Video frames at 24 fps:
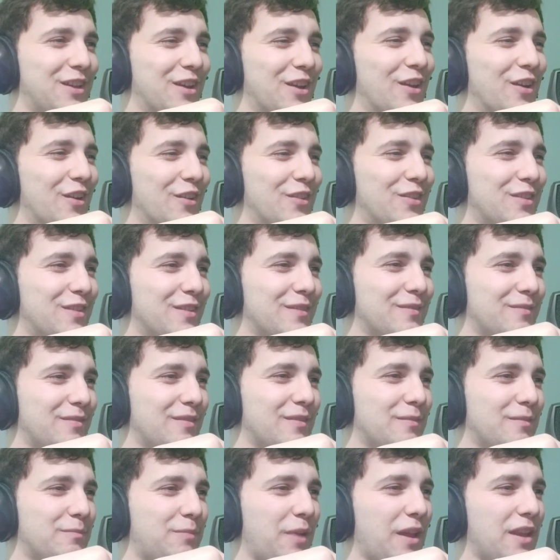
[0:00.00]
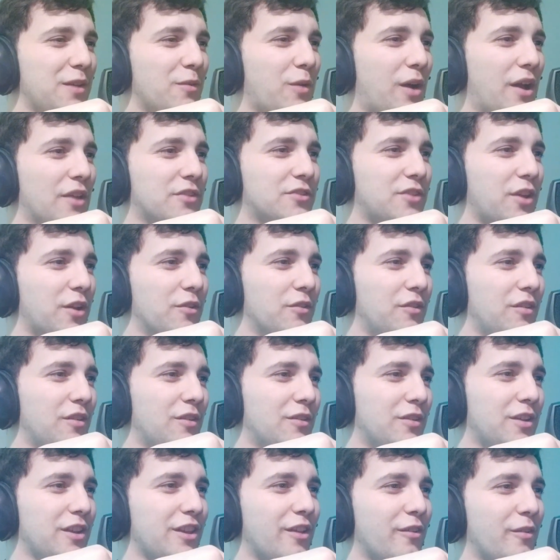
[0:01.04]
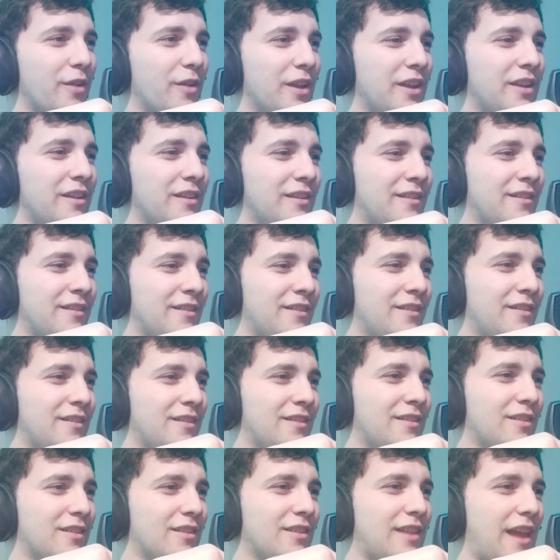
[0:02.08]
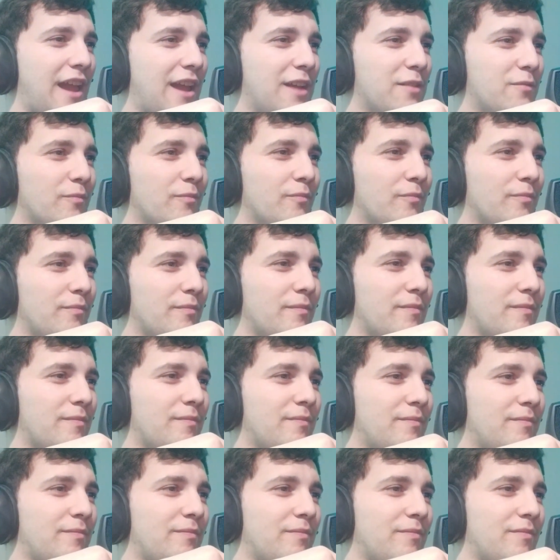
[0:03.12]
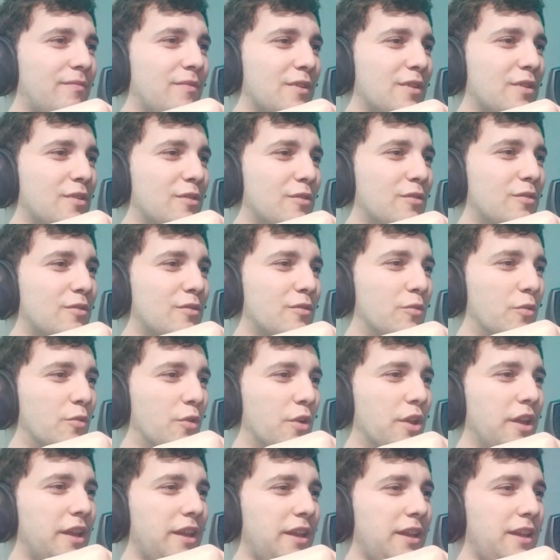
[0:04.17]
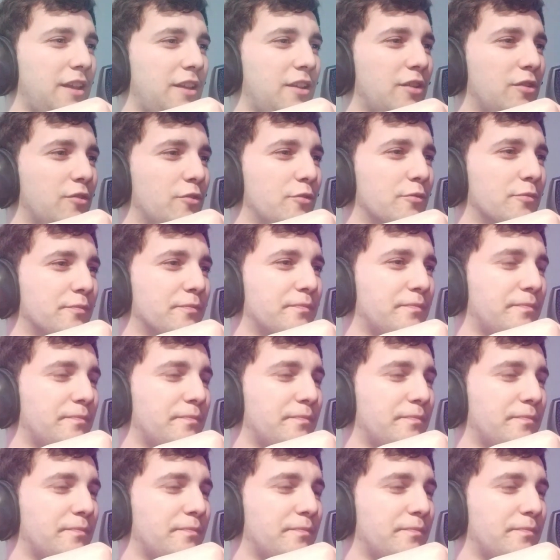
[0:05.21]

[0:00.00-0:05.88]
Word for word: Cute. Pennywise, dude, what are you doing? Damn. Reed.